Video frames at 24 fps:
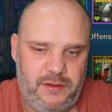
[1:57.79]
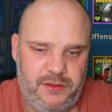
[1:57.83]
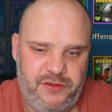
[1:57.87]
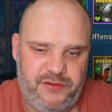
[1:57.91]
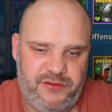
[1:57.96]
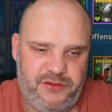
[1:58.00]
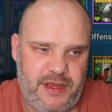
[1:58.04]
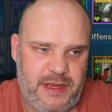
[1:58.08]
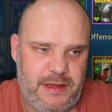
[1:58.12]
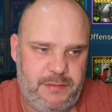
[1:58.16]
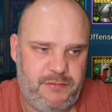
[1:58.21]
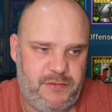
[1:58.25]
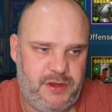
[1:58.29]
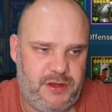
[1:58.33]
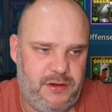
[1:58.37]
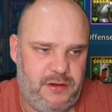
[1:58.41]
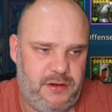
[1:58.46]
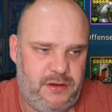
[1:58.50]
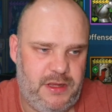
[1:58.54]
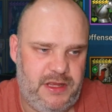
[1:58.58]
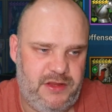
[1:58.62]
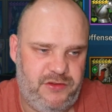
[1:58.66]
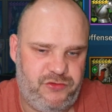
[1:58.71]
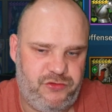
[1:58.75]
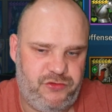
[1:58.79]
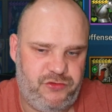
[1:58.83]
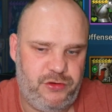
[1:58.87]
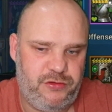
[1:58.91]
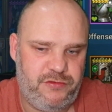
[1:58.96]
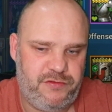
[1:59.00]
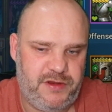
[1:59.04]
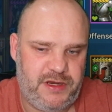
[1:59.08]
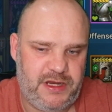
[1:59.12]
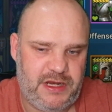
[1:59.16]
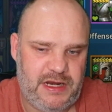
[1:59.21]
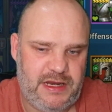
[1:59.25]
The same is true
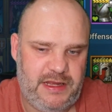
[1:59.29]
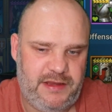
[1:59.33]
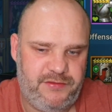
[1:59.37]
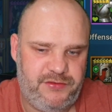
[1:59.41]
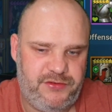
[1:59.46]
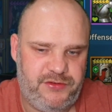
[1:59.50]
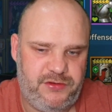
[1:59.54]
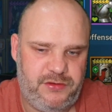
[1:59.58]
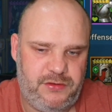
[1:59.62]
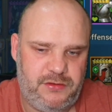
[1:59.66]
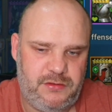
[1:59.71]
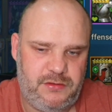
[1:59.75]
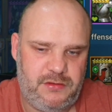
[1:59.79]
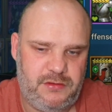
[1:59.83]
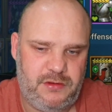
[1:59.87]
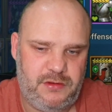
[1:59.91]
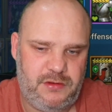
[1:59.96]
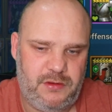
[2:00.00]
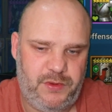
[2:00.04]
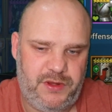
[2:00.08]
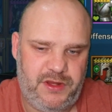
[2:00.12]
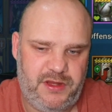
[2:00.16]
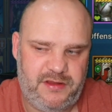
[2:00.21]
for the gloves, with